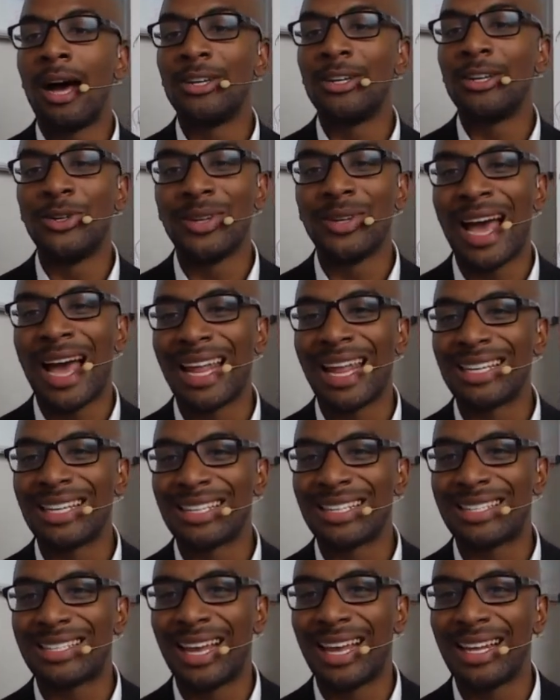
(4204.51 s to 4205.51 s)
Do not
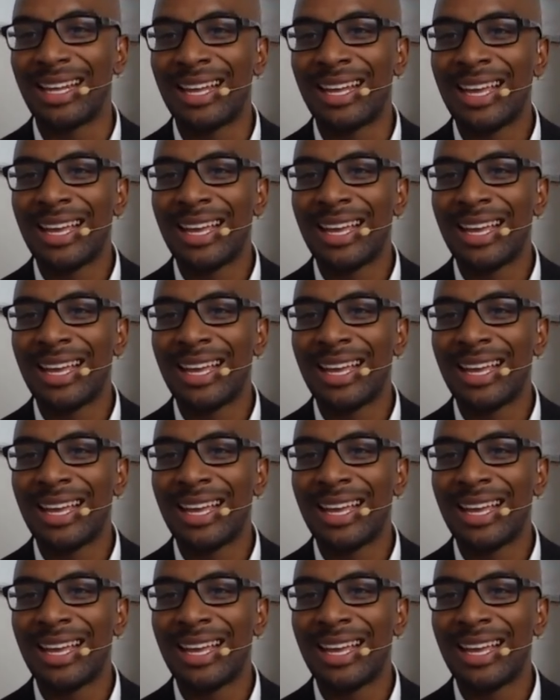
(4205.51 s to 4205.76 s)
hesitate.